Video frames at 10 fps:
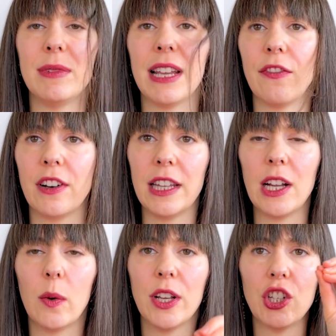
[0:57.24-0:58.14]
definitely
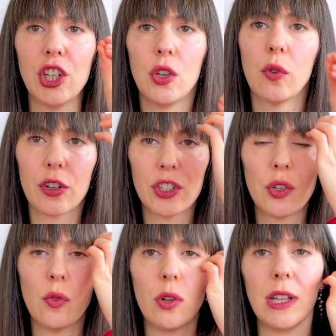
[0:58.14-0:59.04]
going to your
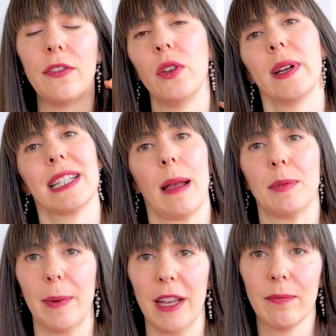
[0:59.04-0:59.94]
school if you accept me.